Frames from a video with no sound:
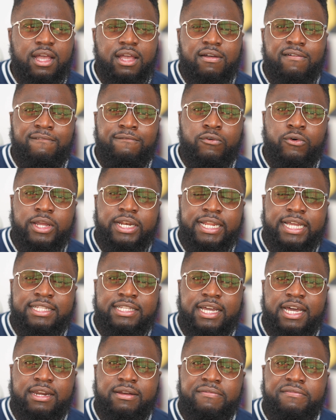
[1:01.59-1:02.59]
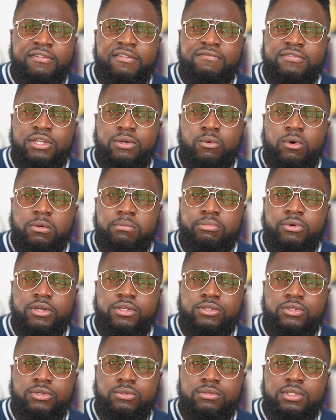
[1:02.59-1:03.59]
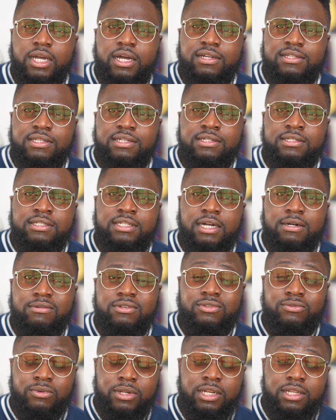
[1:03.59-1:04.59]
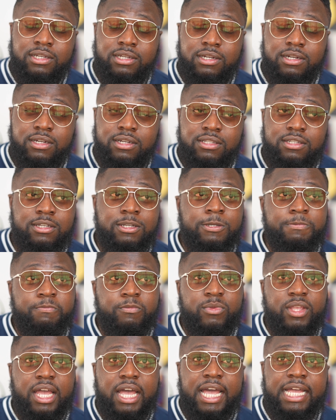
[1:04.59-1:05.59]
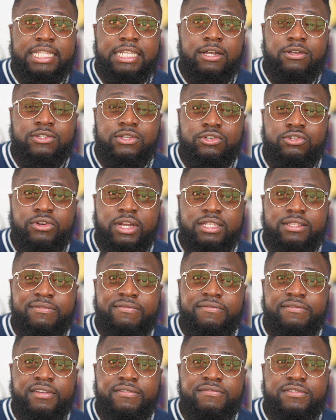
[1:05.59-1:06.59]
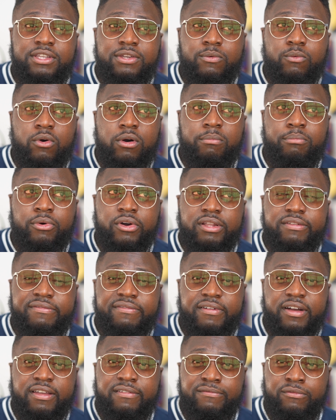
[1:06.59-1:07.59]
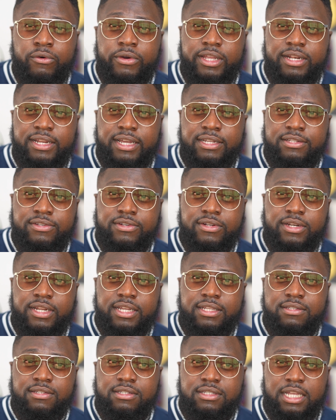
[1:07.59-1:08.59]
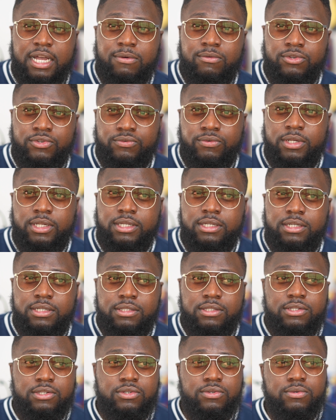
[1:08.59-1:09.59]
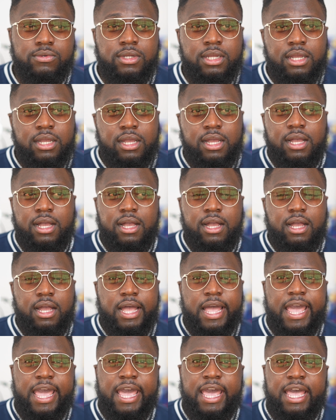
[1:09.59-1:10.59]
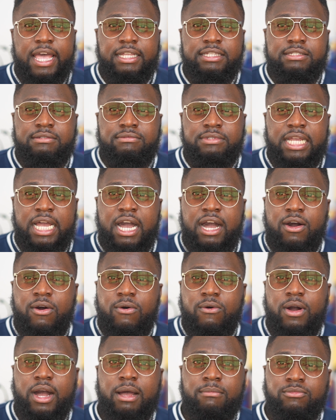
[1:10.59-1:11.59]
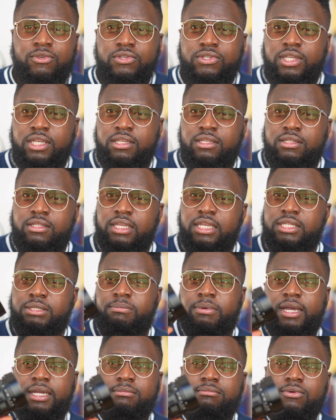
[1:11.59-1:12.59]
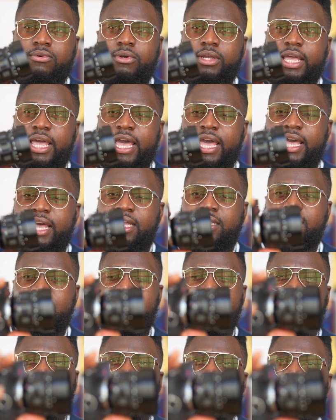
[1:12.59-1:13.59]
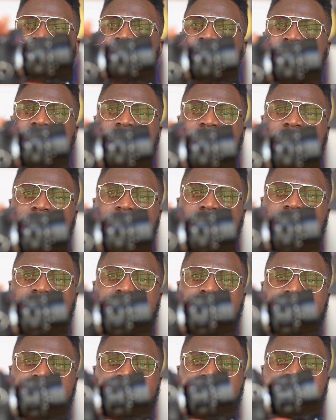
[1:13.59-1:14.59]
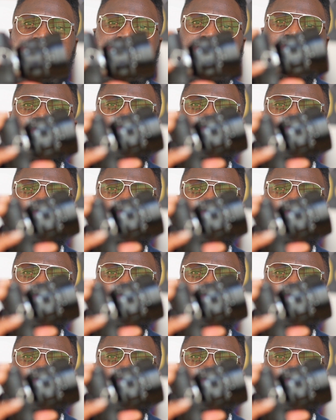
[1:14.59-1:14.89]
Voigtlander had a 51.2 Nocton that was really good, and I also tried the 51.5 Voigtlander lens. That was really good too. And now I'm using this bad boy, and I gotta tell you guys, man,